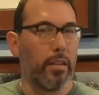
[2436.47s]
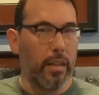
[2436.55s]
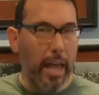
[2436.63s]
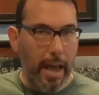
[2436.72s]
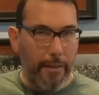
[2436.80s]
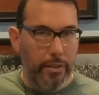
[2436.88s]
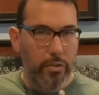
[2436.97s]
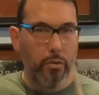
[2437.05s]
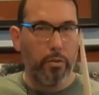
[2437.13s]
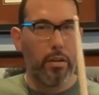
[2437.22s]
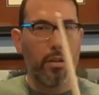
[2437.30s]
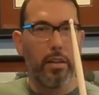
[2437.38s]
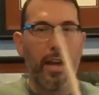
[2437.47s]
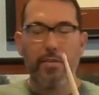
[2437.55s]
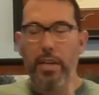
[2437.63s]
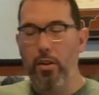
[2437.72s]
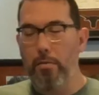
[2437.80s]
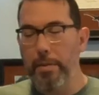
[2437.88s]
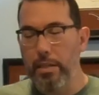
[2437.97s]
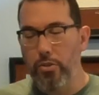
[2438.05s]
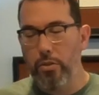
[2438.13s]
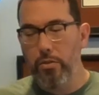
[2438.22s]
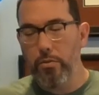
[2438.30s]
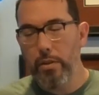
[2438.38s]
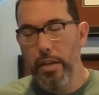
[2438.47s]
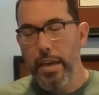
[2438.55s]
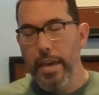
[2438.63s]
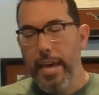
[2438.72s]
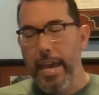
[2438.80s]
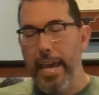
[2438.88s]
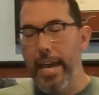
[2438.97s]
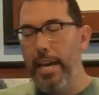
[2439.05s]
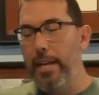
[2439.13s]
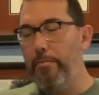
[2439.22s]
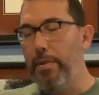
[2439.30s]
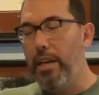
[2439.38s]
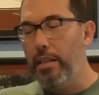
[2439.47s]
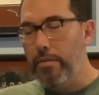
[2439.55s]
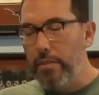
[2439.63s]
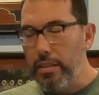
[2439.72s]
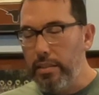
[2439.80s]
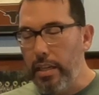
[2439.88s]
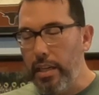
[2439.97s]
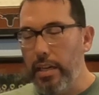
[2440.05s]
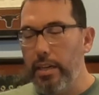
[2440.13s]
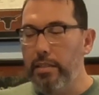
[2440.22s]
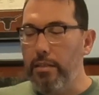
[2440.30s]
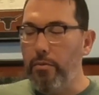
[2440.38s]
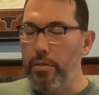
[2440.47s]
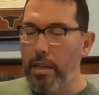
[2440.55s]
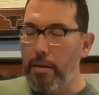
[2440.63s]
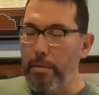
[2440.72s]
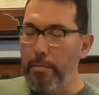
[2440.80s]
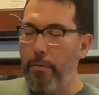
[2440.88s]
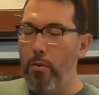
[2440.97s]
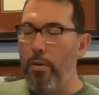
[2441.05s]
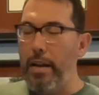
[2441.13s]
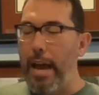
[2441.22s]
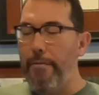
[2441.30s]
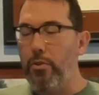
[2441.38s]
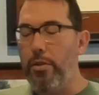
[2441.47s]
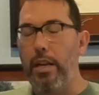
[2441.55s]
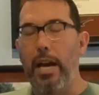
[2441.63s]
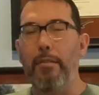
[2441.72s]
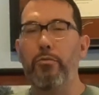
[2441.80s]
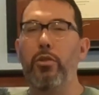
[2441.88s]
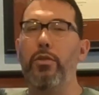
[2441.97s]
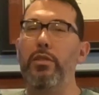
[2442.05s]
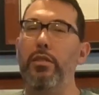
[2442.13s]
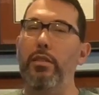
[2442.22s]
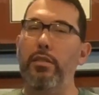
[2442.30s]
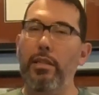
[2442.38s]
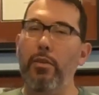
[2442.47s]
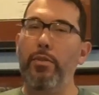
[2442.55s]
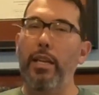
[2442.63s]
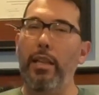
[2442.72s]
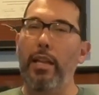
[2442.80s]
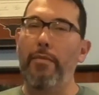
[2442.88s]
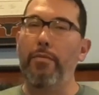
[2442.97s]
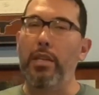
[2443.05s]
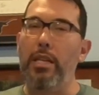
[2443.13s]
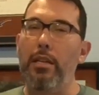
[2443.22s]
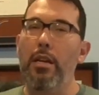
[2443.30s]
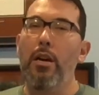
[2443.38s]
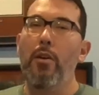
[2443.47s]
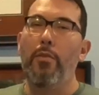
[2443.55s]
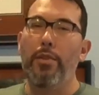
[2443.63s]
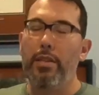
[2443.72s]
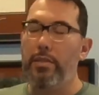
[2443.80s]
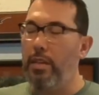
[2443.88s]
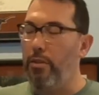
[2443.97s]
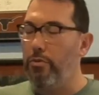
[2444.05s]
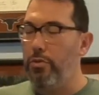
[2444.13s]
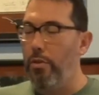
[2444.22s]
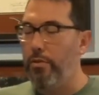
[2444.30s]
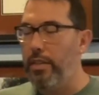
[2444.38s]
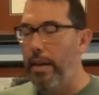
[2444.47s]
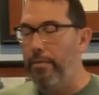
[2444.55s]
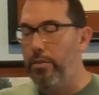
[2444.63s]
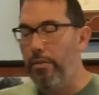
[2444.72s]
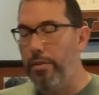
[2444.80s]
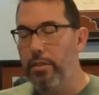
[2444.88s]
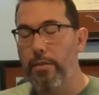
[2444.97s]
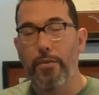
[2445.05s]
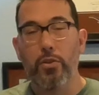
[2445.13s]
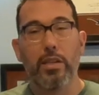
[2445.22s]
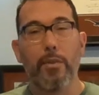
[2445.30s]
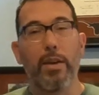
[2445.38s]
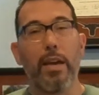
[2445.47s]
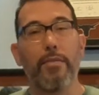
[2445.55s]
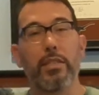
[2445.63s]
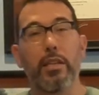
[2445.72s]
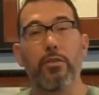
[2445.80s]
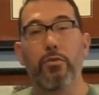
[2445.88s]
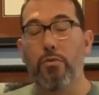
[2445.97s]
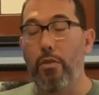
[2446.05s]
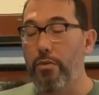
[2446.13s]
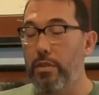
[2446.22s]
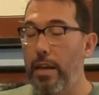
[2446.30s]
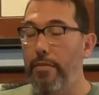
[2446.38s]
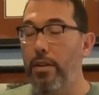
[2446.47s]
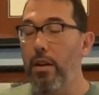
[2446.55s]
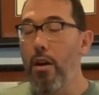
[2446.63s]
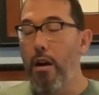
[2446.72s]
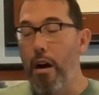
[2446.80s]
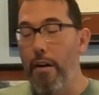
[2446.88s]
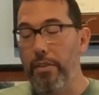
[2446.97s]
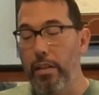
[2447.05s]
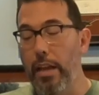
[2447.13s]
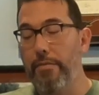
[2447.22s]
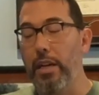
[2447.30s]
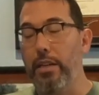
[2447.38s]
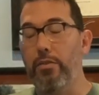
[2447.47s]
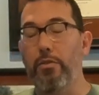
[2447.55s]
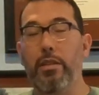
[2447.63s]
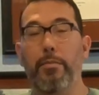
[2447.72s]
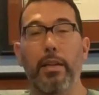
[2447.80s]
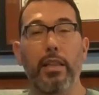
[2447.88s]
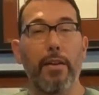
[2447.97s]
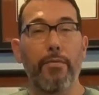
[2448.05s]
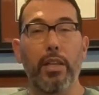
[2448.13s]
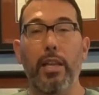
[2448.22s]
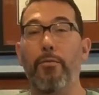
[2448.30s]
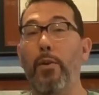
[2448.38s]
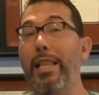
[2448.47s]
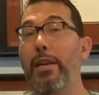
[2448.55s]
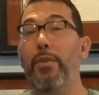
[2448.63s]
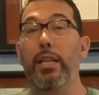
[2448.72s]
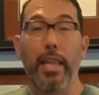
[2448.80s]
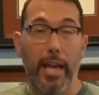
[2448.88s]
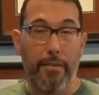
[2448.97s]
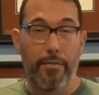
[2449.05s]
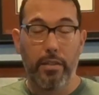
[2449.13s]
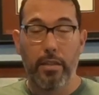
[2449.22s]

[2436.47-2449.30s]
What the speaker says: Left. So we're on our left hand on beat 2, and because of the stickings and what's coming before and after it, I'm choosing to stick with that left lead for this single stroke 7. So this is the first time we have a single stroke 7 off the left hand. So it's going to be left, right, left, right, left, right, left.